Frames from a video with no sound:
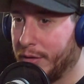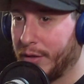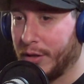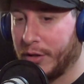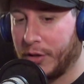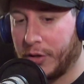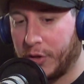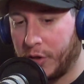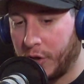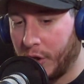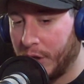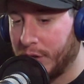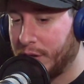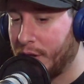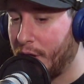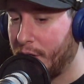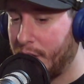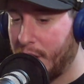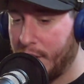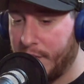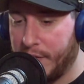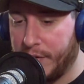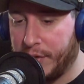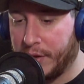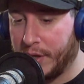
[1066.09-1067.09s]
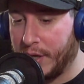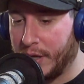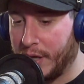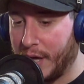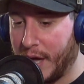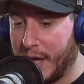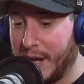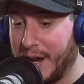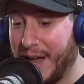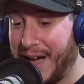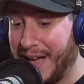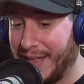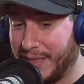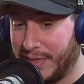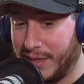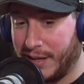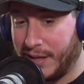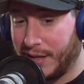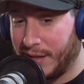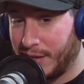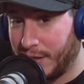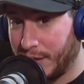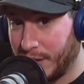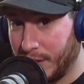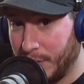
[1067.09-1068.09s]
To shut down everything again, I
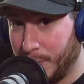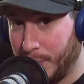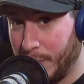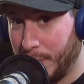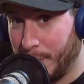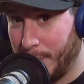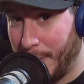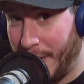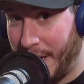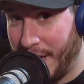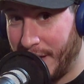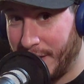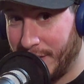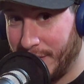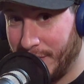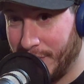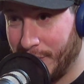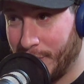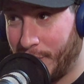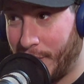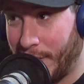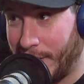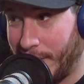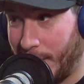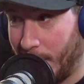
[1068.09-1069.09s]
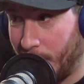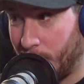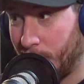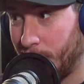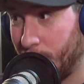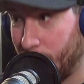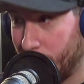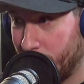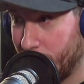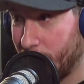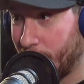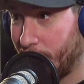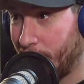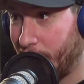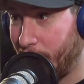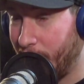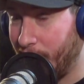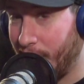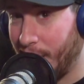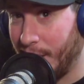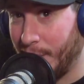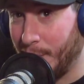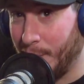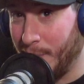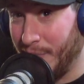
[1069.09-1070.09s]
think it's going to be bad financially for the
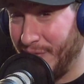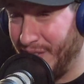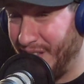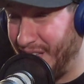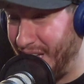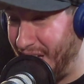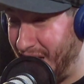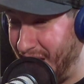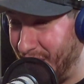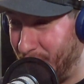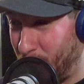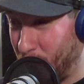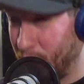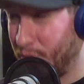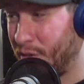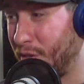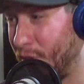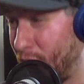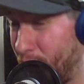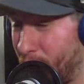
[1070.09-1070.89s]
state, and everyone's going to